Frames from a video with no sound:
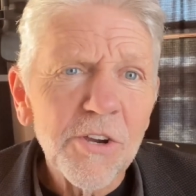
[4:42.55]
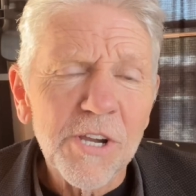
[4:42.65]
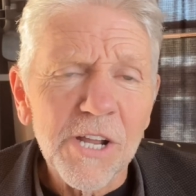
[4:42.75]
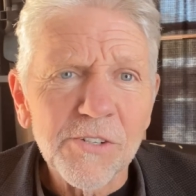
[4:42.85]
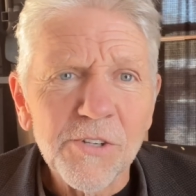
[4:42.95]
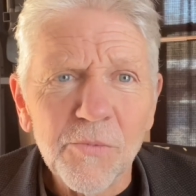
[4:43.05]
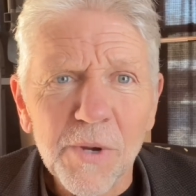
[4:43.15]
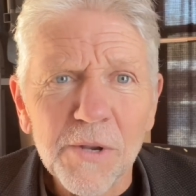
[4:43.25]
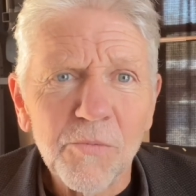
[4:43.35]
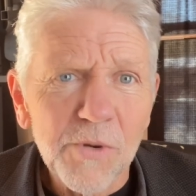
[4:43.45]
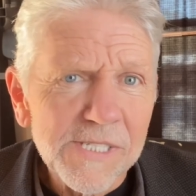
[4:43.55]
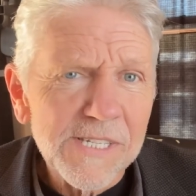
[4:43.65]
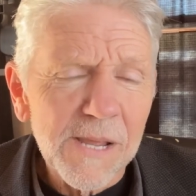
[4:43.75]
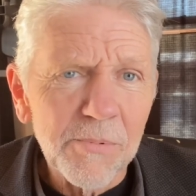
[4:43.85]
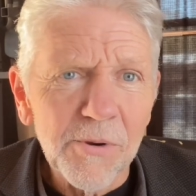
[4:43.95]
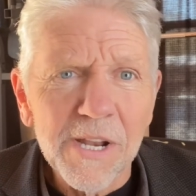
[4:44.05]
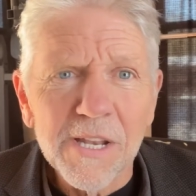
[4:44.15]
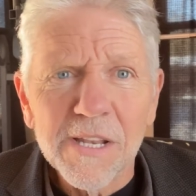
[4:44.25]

country when we separated.